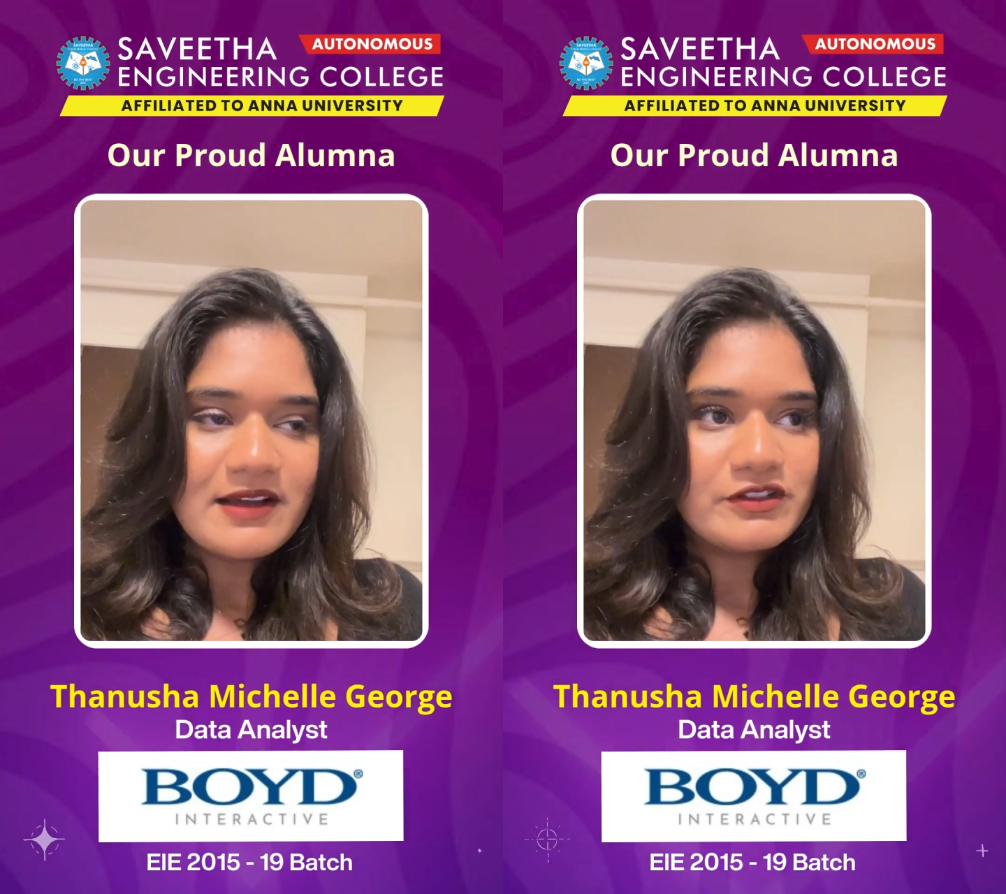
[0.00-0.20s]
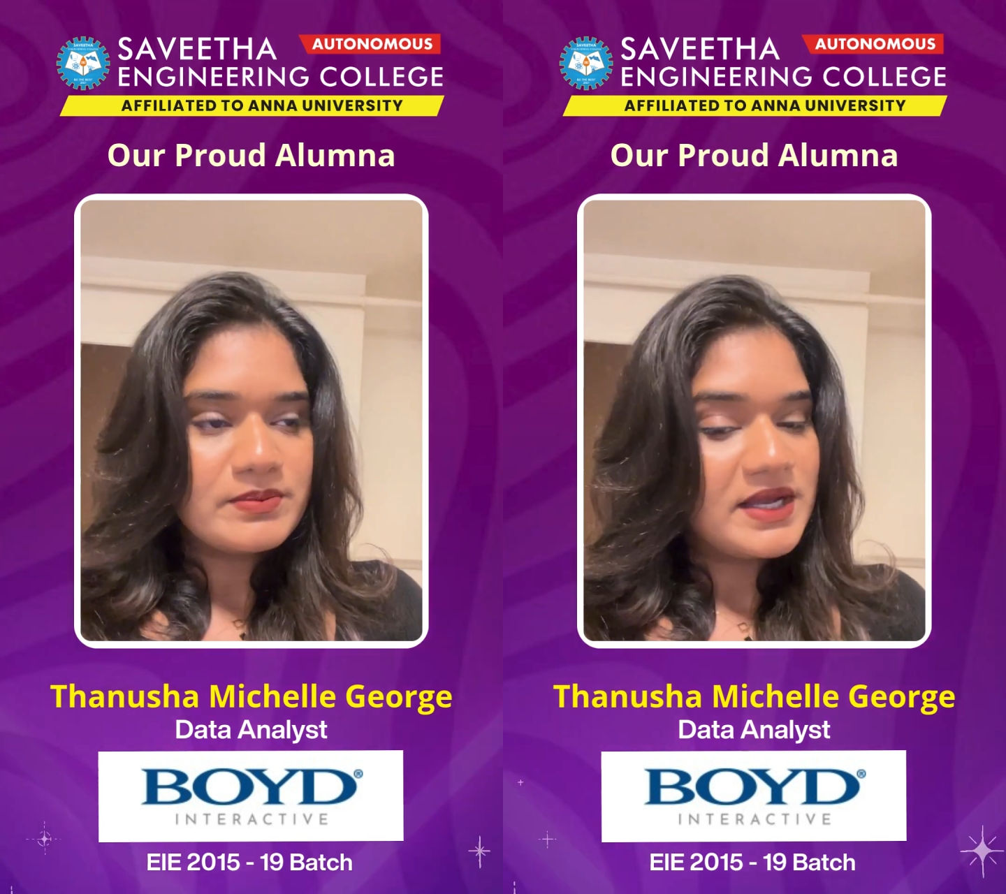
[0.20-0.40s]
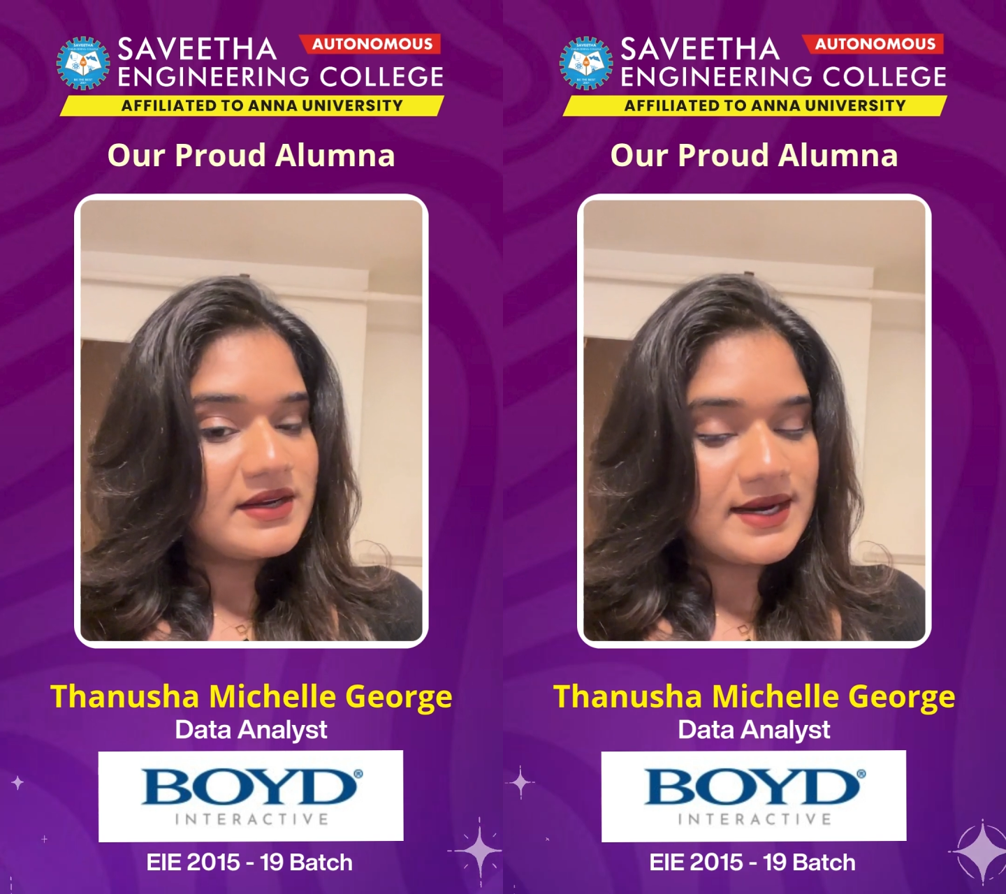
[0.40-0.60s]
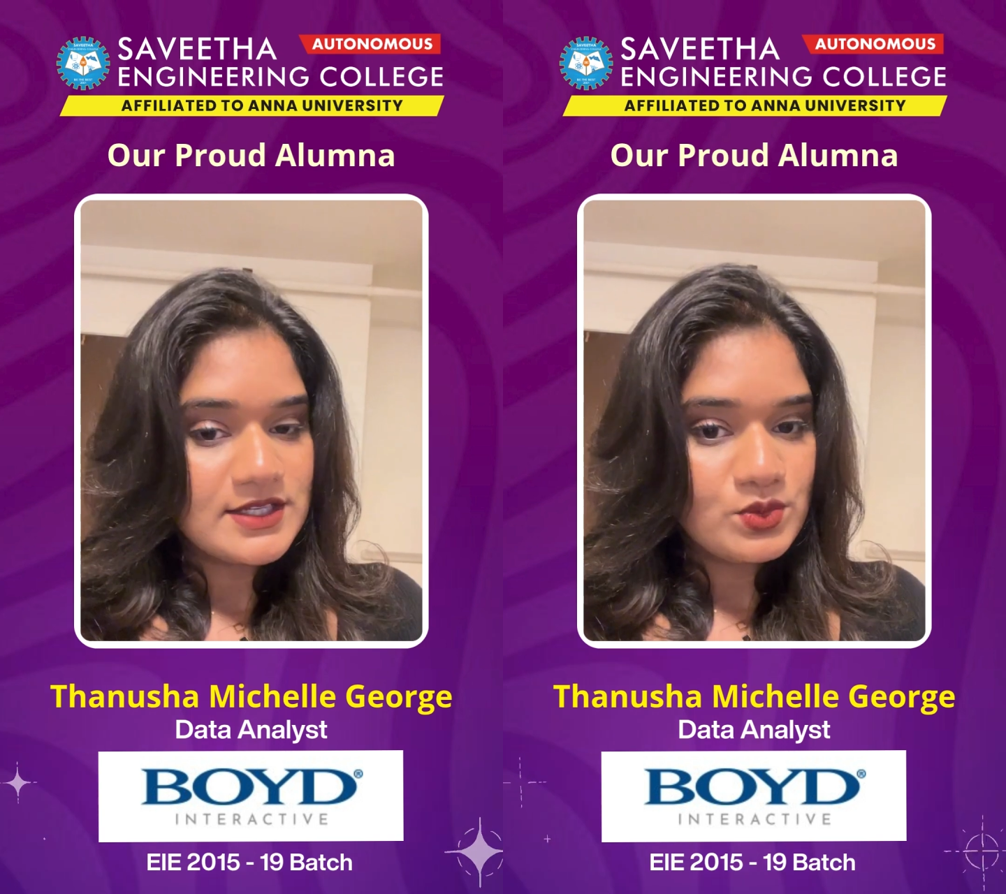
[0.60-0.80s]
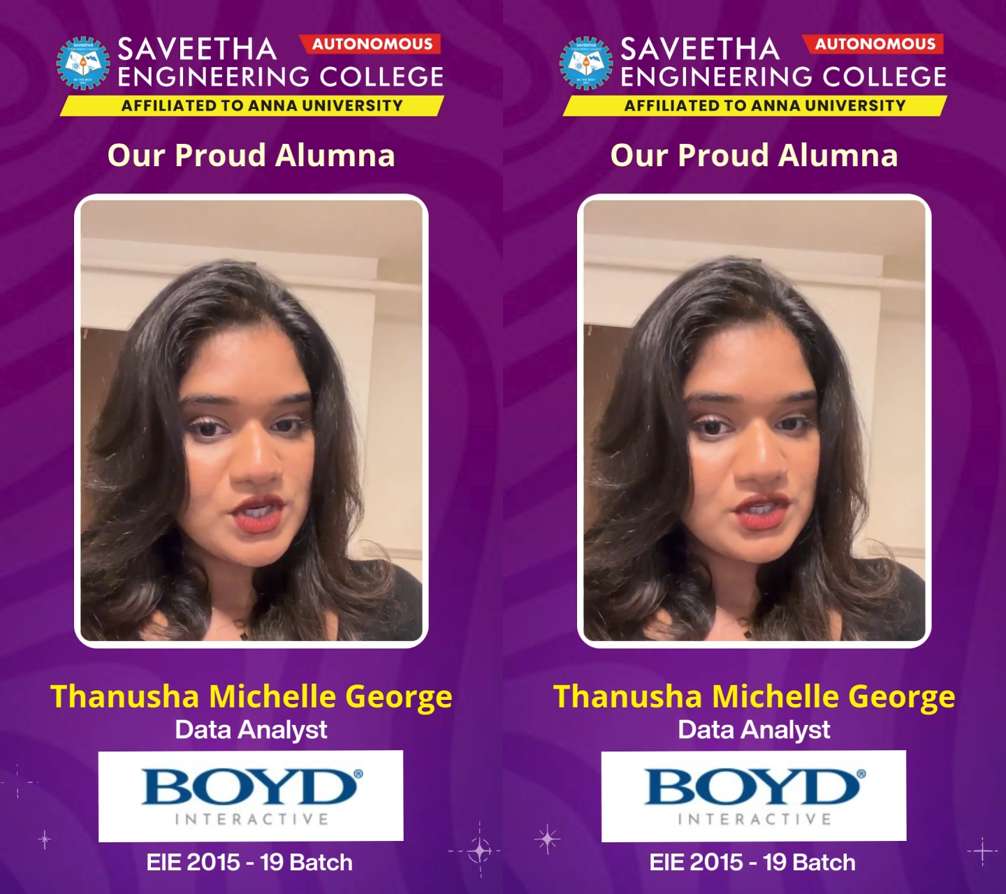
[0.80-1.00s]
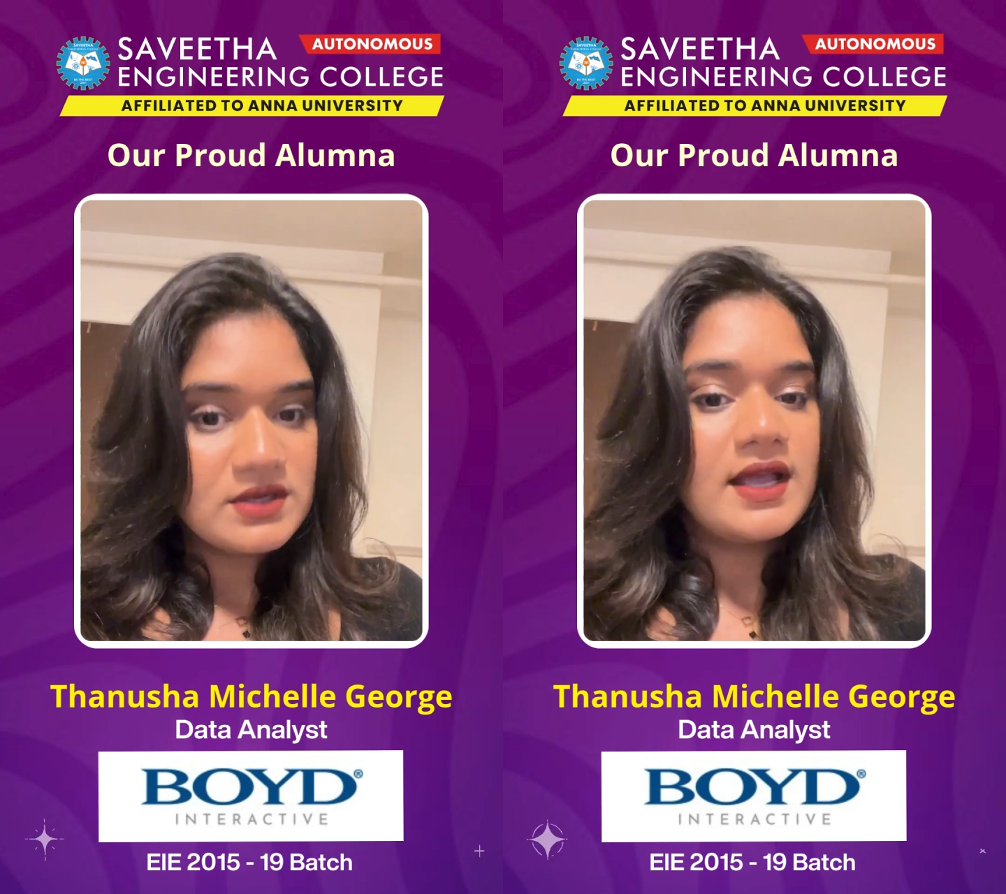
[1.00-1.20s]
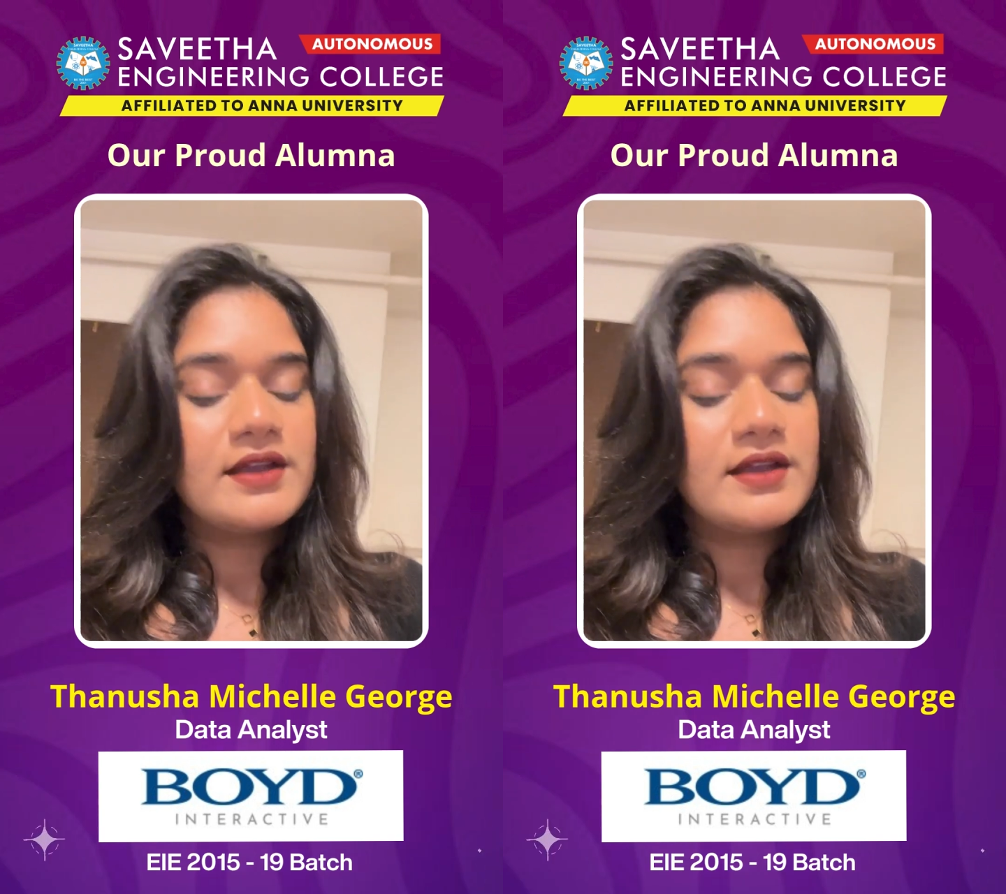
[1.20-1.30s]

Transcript: after my graduation,